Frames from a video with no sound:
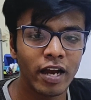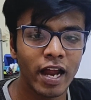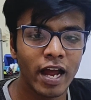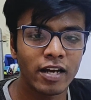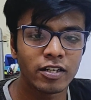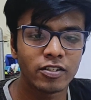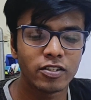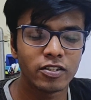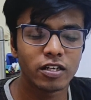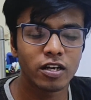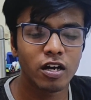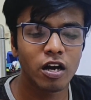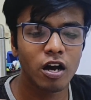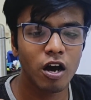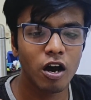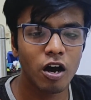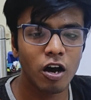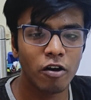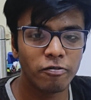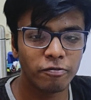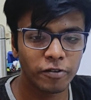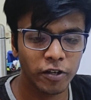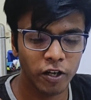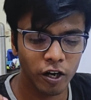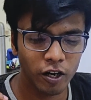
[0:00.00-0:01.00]
to the ranks
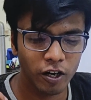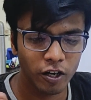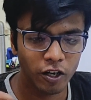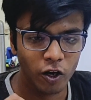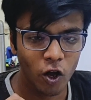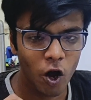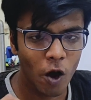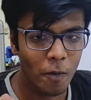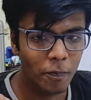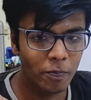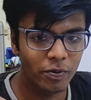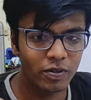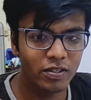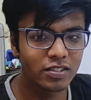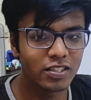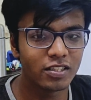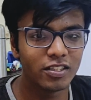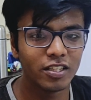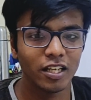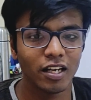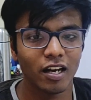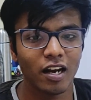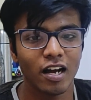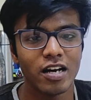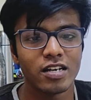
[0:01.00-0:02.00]
of your
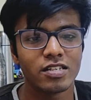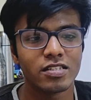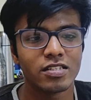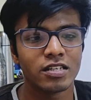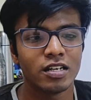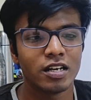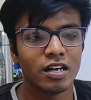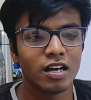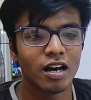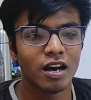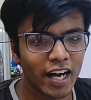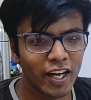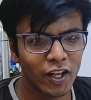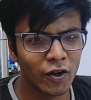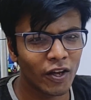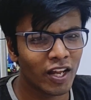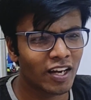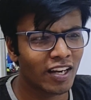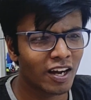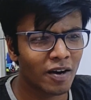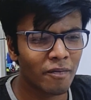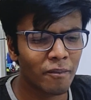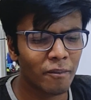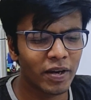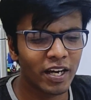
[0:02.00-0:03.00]
toppers in the class that
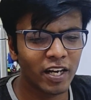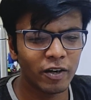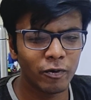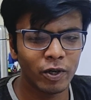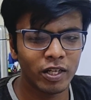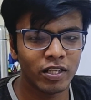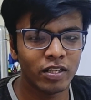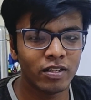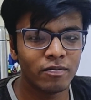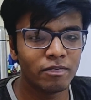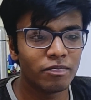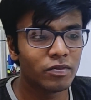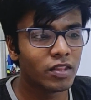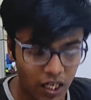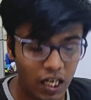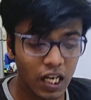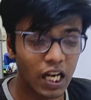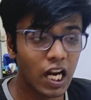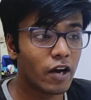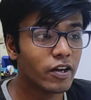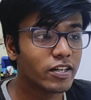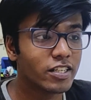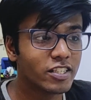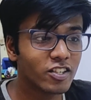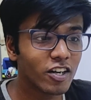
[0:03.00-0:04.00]
you can compete with.
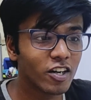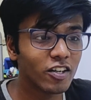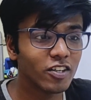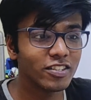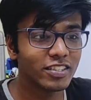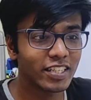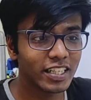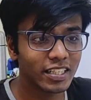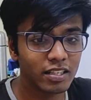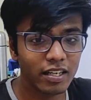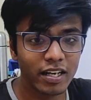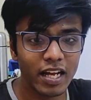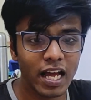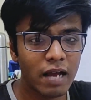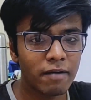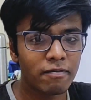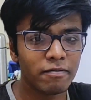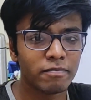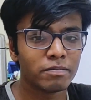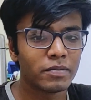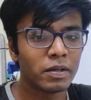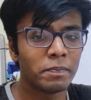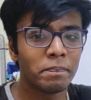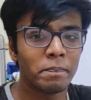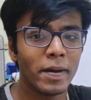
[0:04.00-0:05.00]
Now it's not to say that
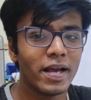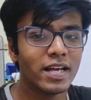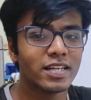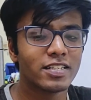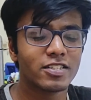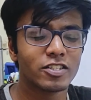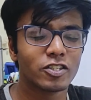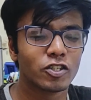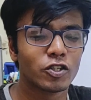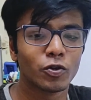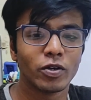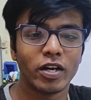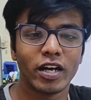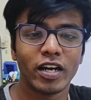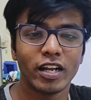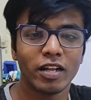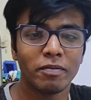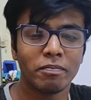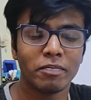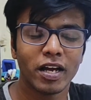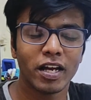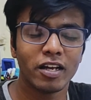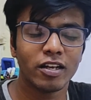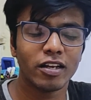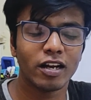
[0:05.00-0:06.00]
I'm the best
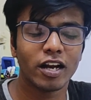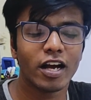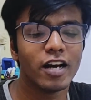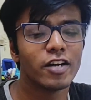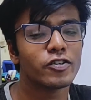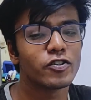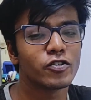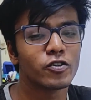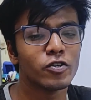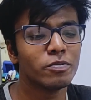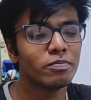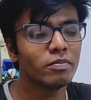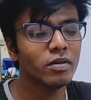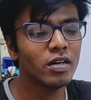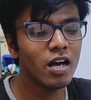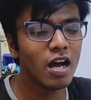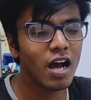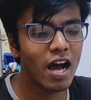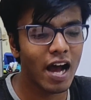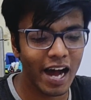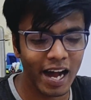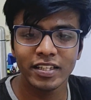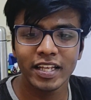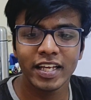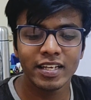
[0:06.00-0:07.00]
student in my classroom,
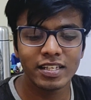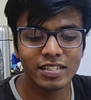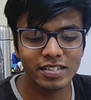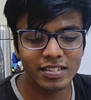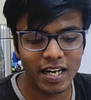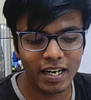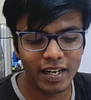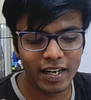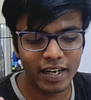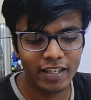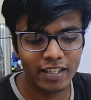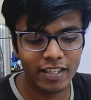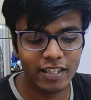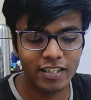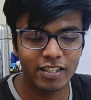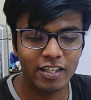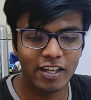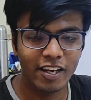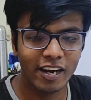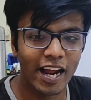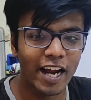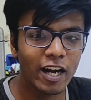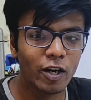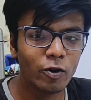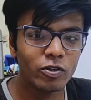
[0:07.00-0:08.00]
but the thing is that I
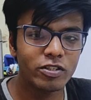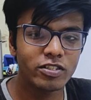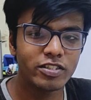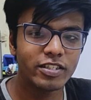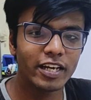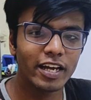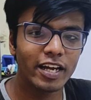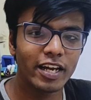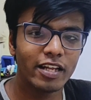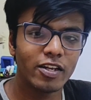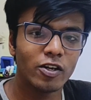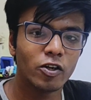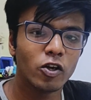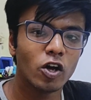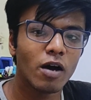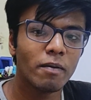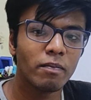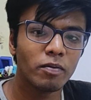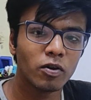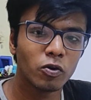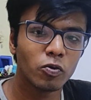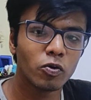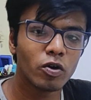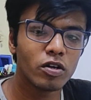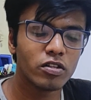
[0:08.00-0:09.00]
try to stay in the
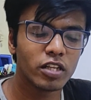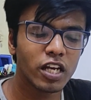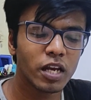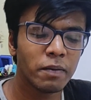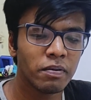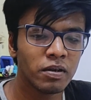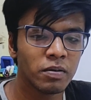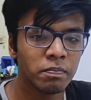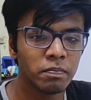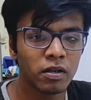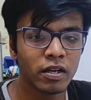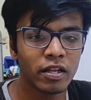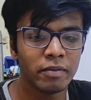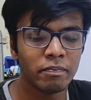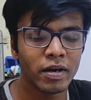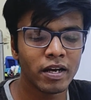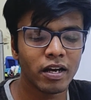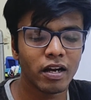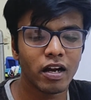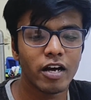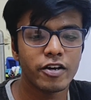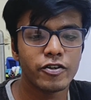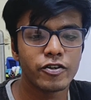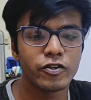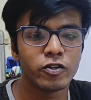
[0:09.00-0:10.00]
top 2 or 3 people
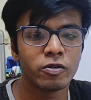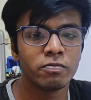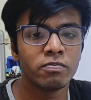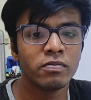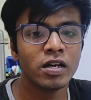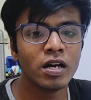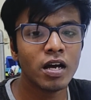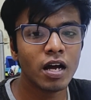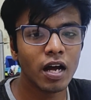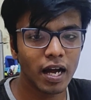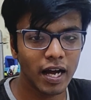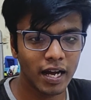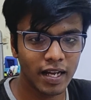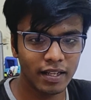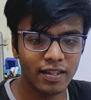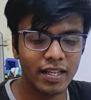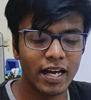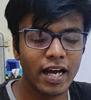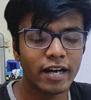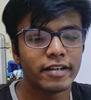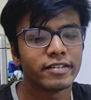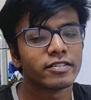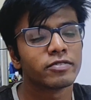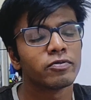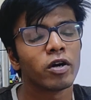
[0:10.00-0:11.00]
in my classroom,
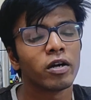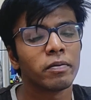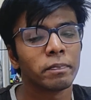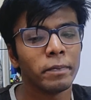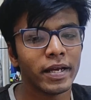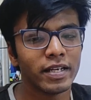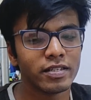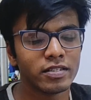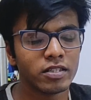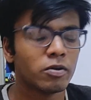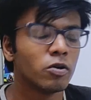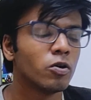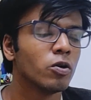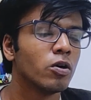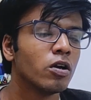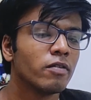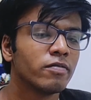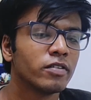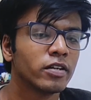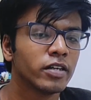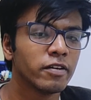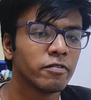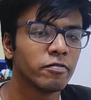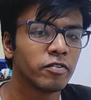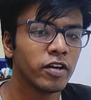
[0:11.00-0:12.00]
and that is what makes the
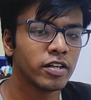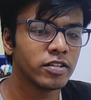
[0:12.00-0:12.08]
whole of the